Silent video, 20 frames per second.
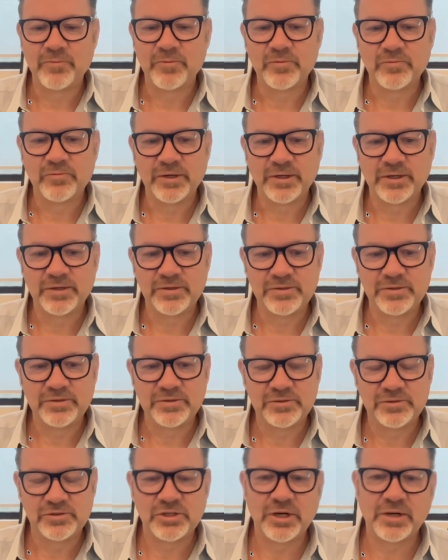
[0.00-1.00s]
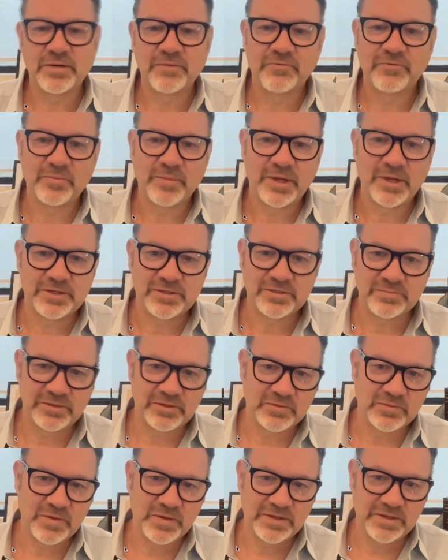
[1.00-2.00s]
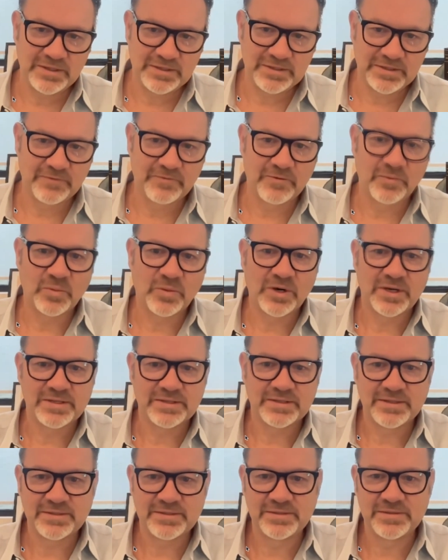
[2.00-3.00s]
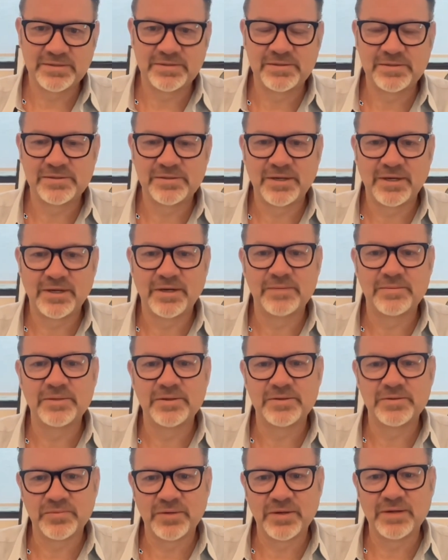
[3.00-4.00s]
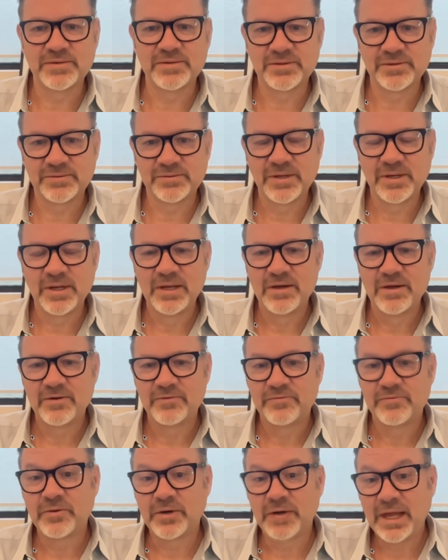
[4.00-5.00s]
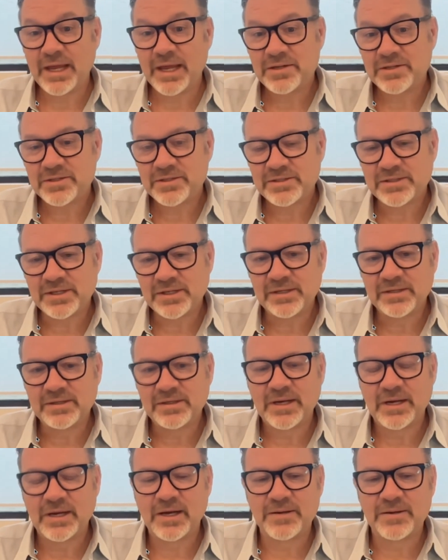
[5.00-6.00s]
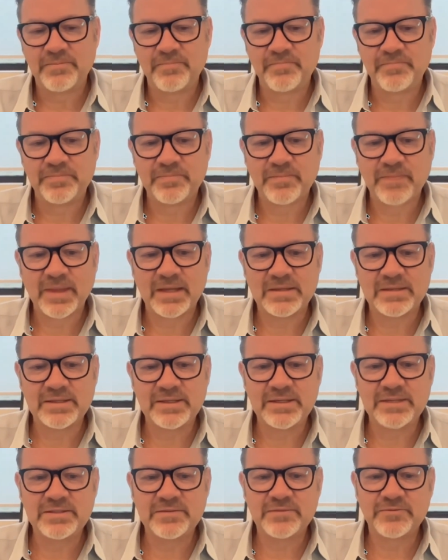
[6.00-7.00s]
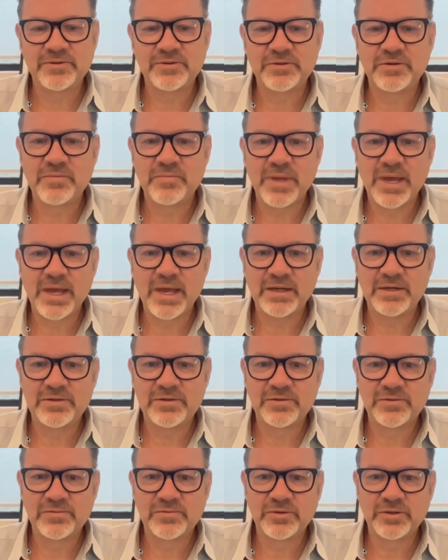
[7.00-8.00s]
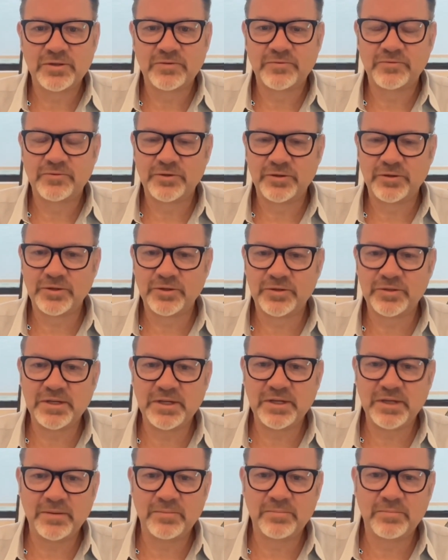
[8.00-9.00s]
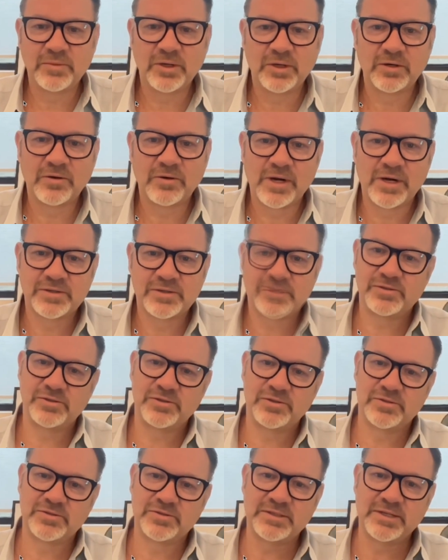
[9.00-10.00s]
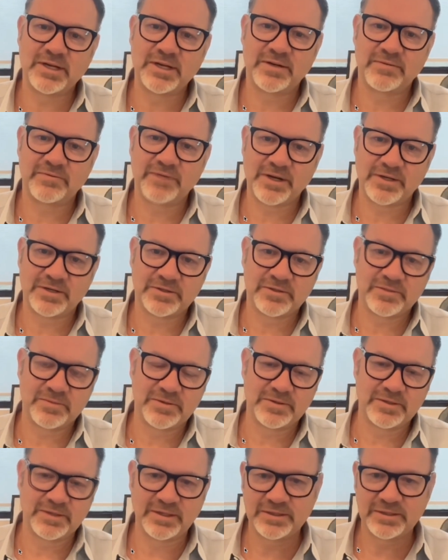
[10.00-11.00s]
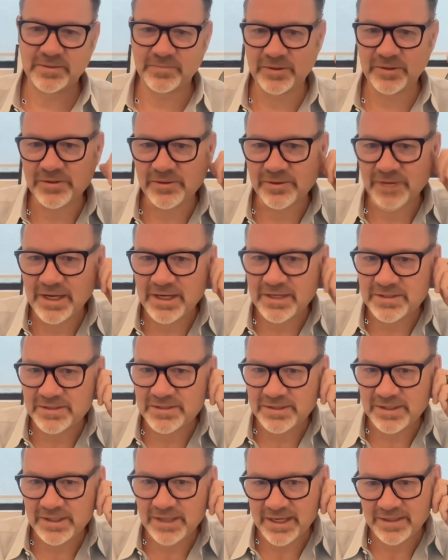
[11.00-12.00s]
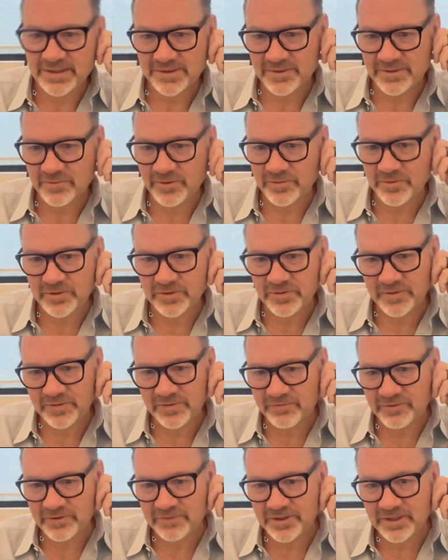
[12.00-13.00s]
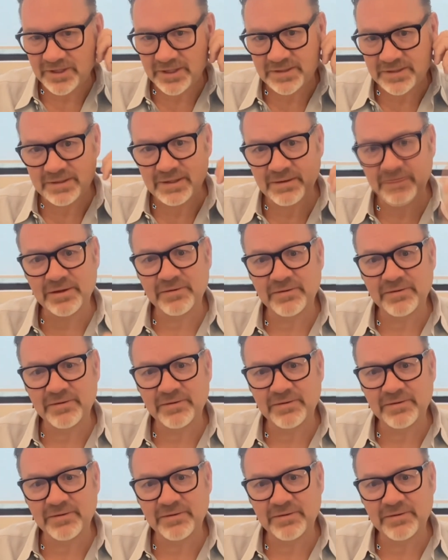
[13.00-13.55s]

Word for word: where you share information between these different processes as well. So for an agency, it's easy for you to manage the work for your team across your set of customers. And a typical agency has somewhere between 50 and 75